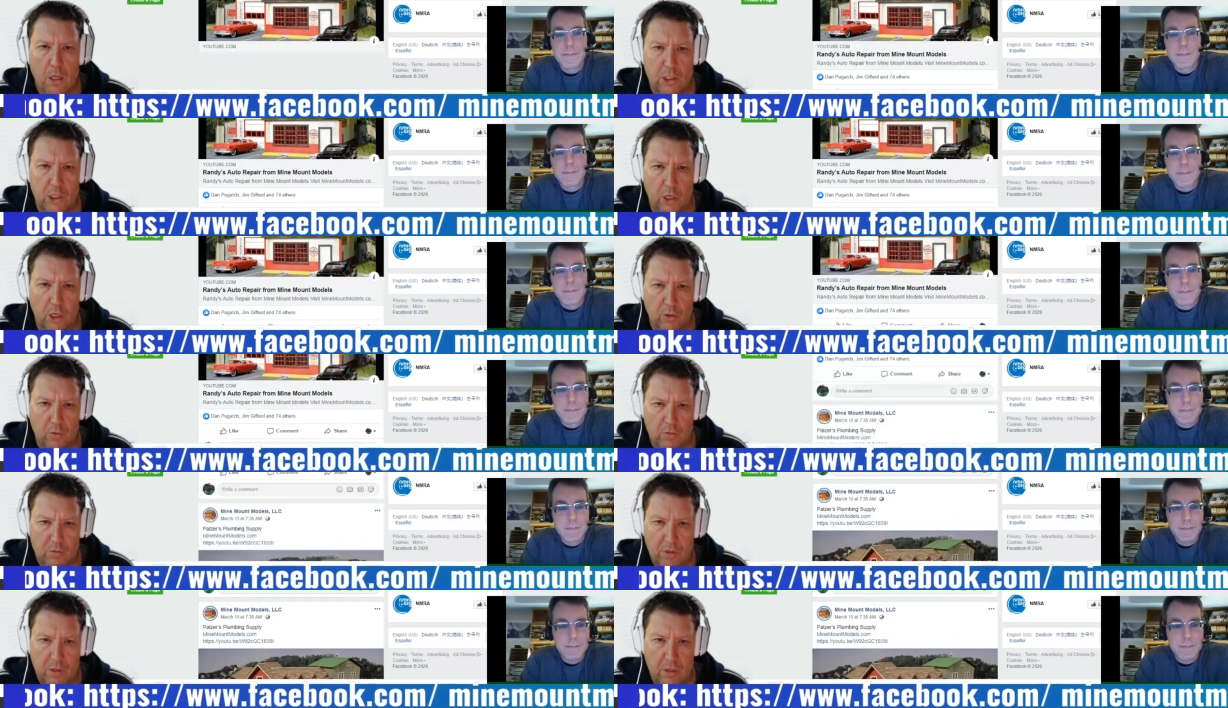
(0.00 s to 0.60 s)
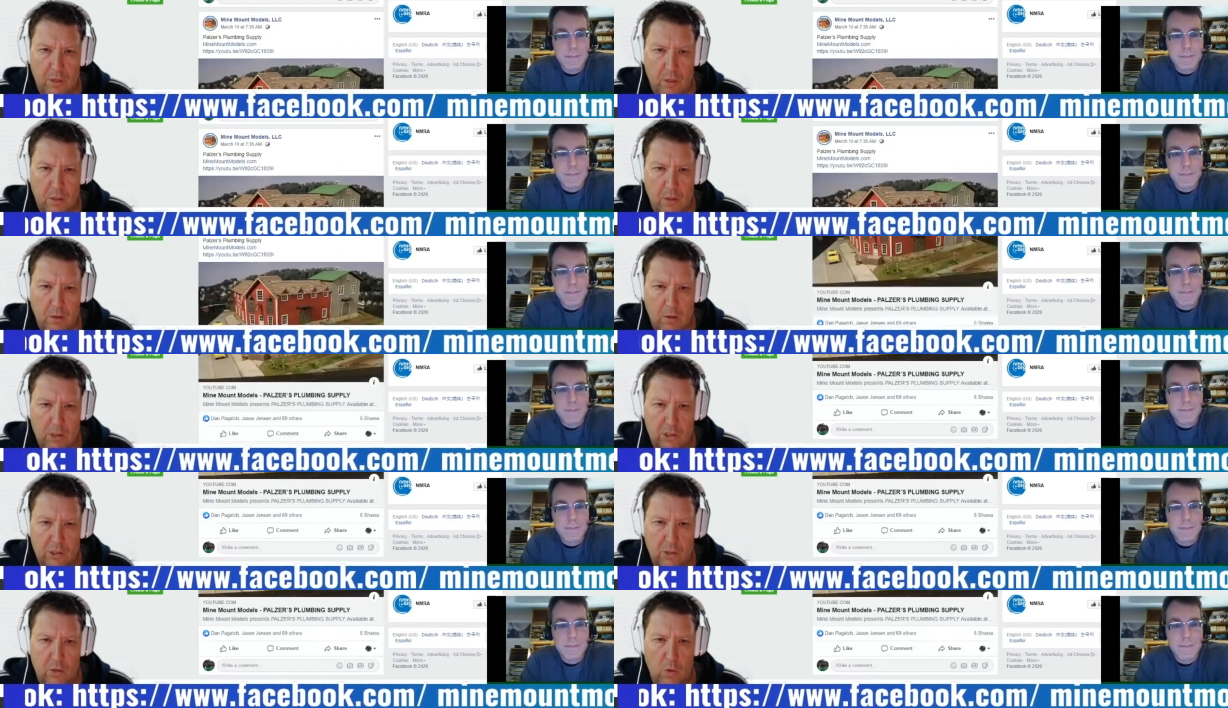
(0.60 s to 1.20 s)
Speaker 1: So
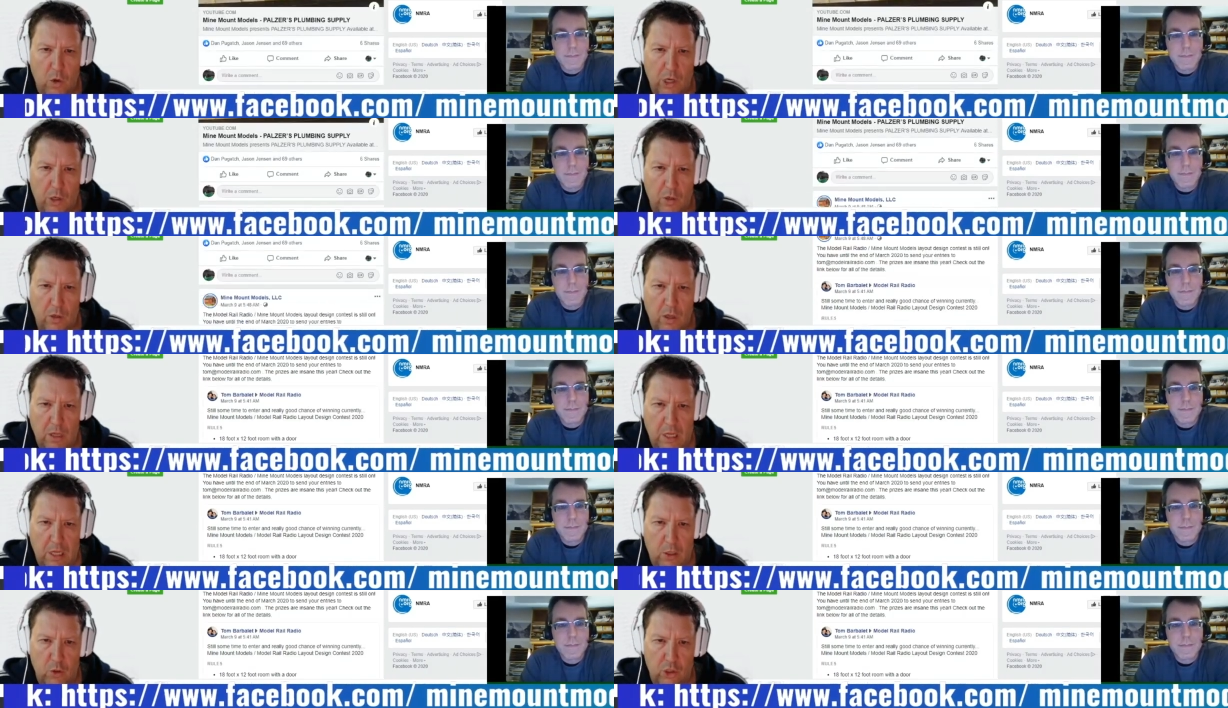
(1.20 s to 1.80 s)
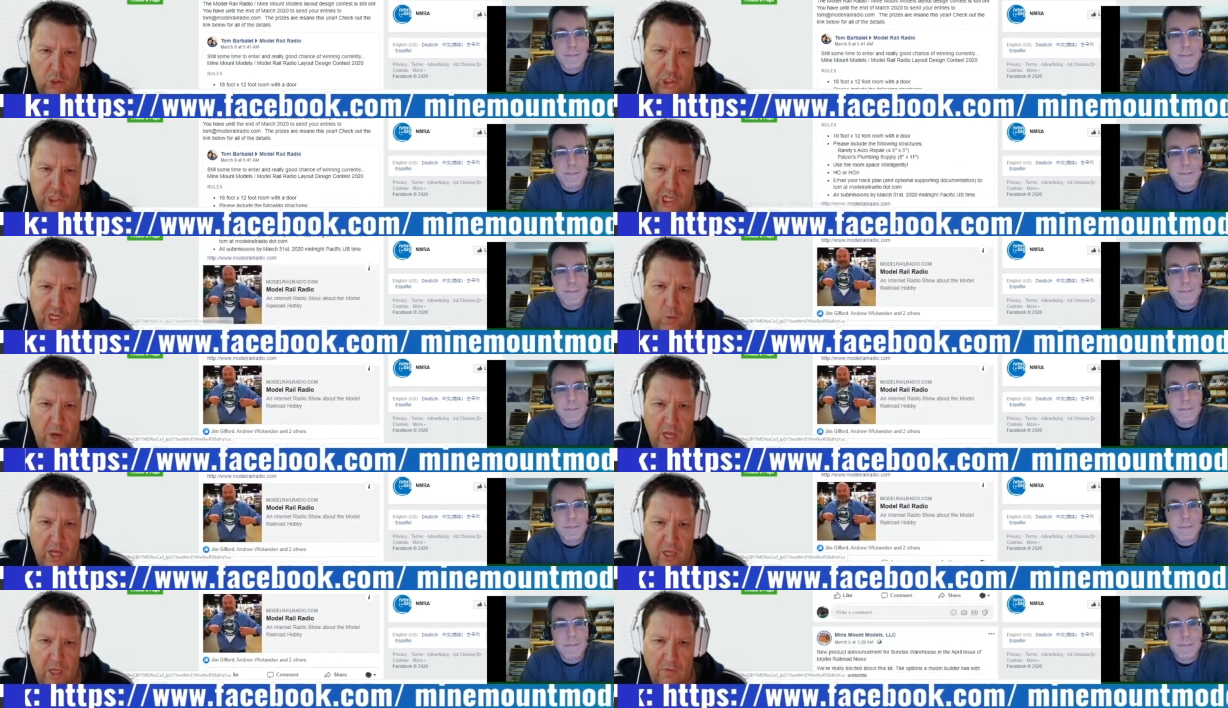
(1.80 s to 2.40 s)
it's quite a, a good
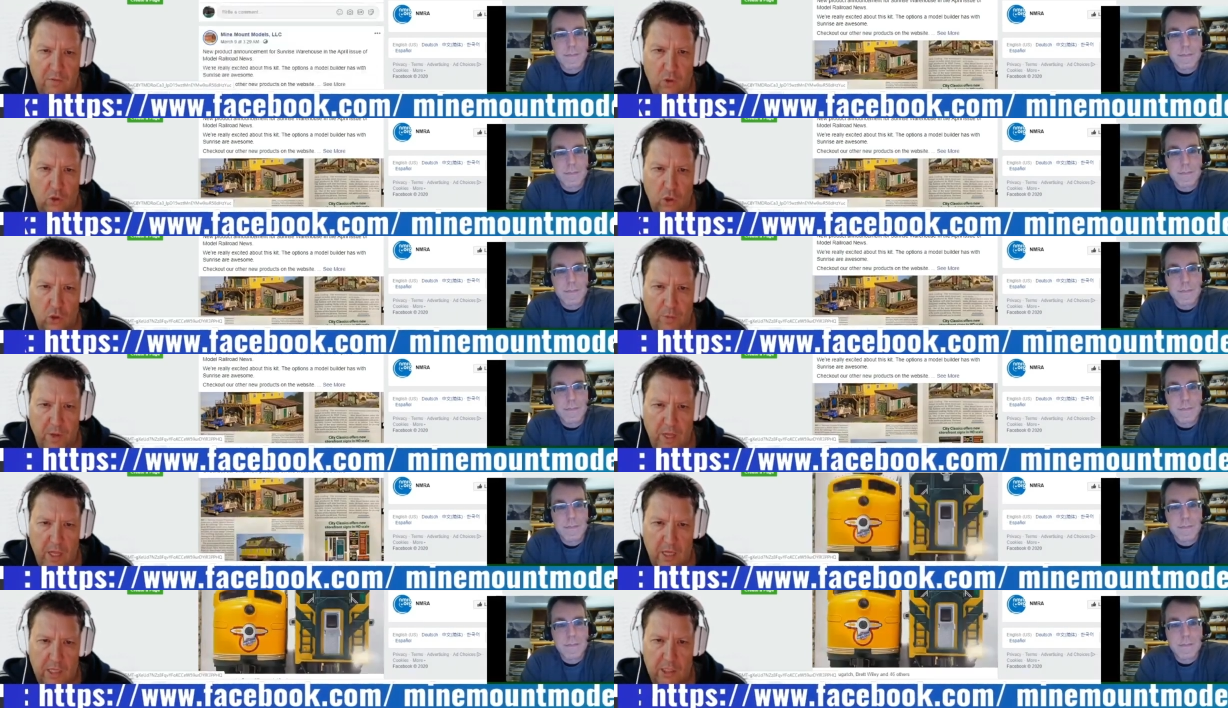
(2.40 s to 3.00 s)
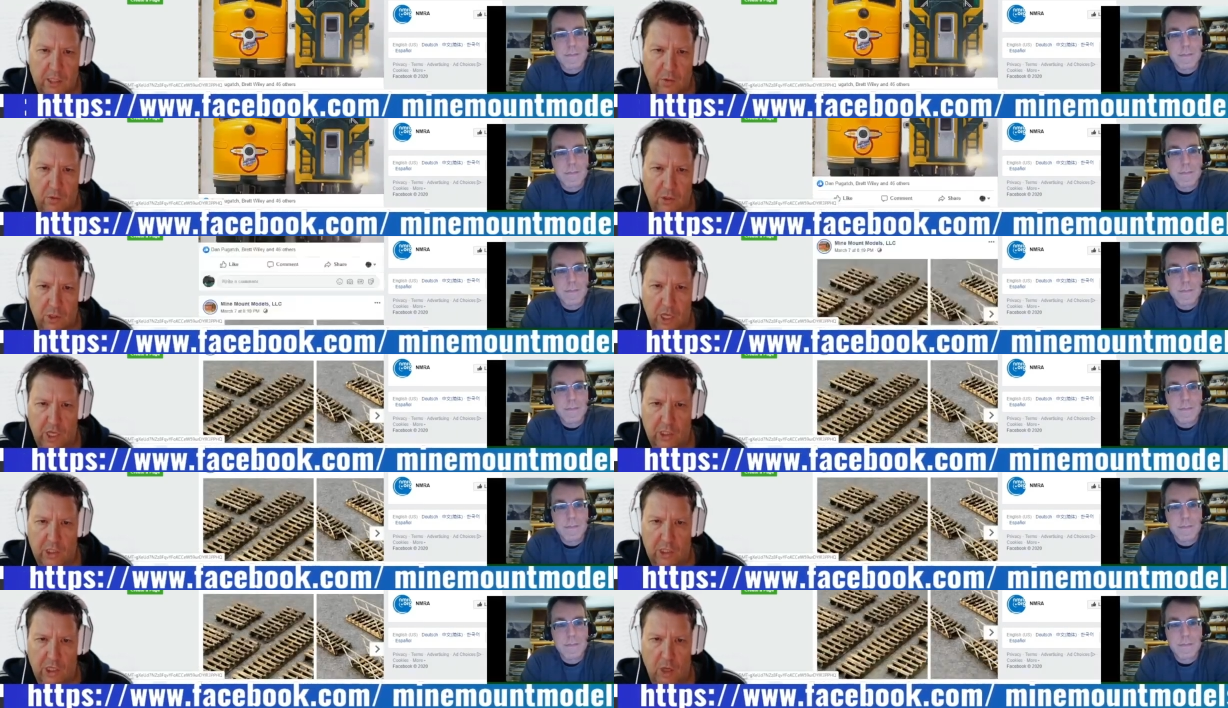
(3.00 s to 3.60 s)
segue that you've talked about that because that was the
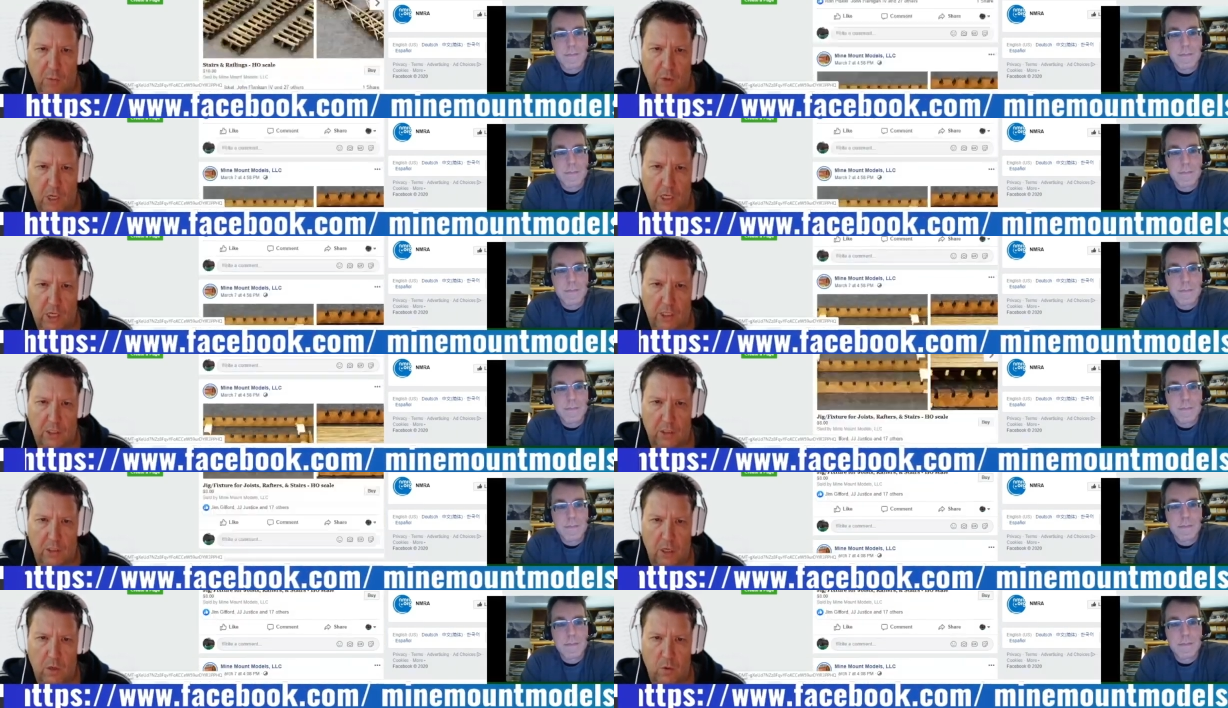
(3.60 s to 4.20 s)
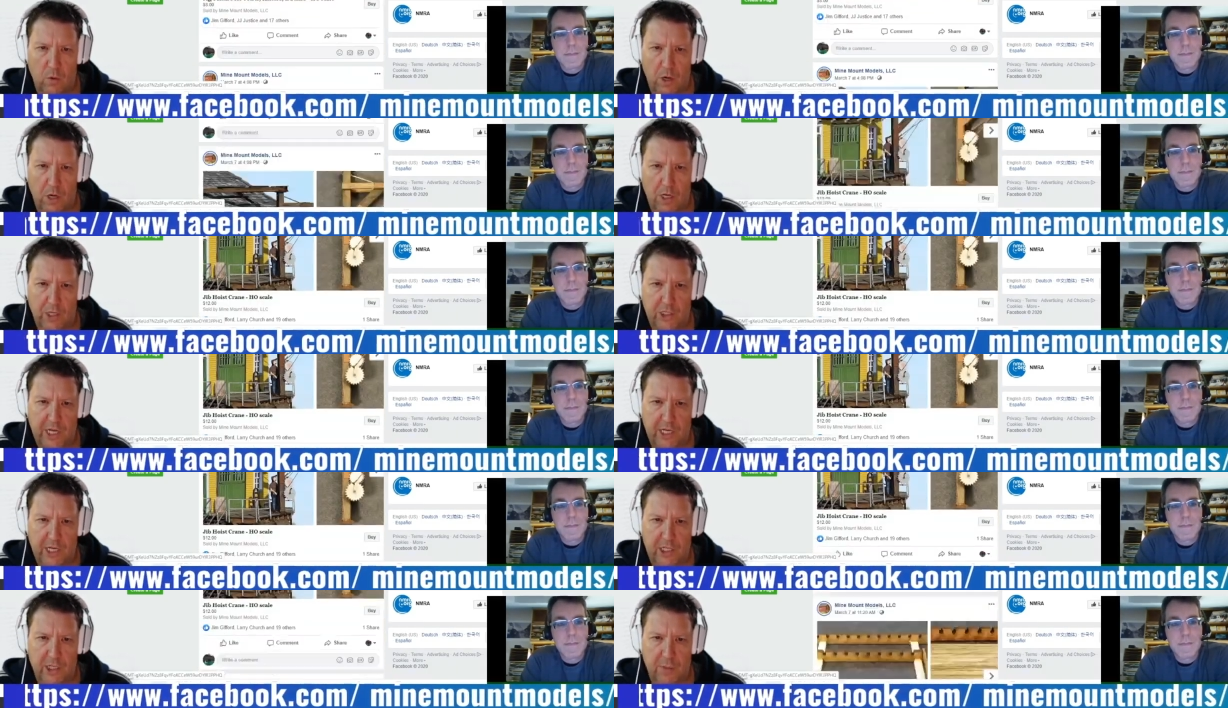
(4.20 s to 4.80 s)
next thing on my list that I wanted to
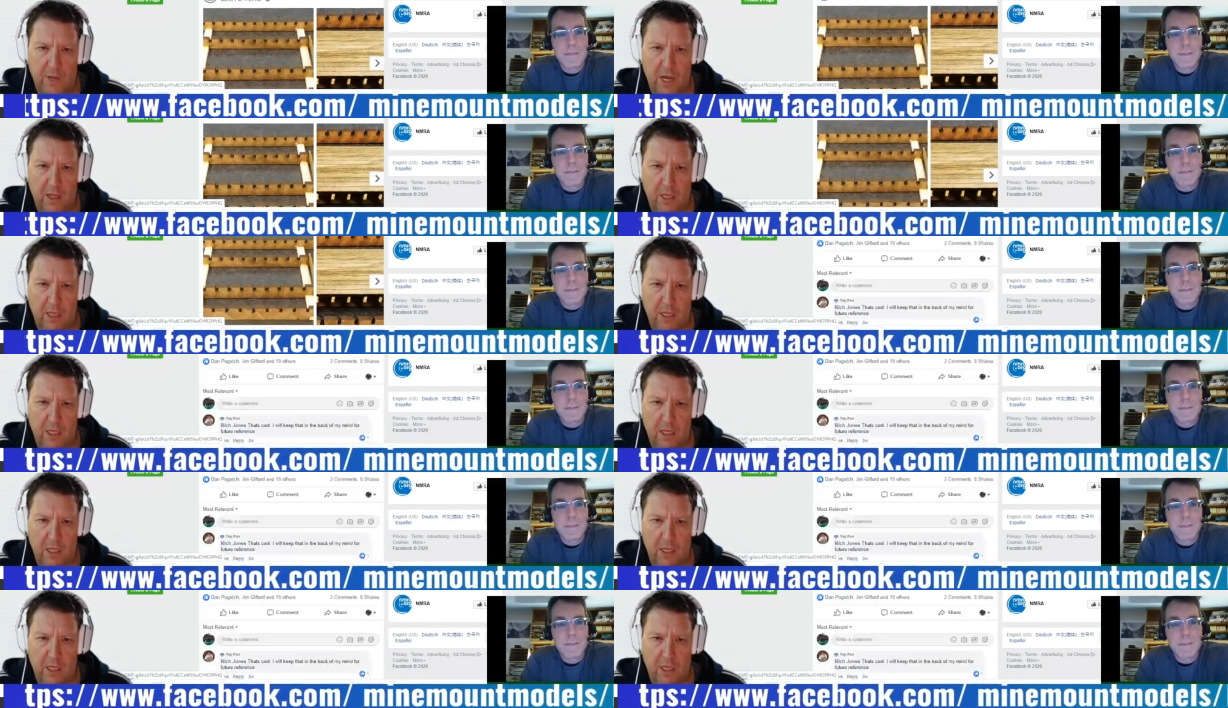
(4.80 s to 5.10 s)
chat to you about.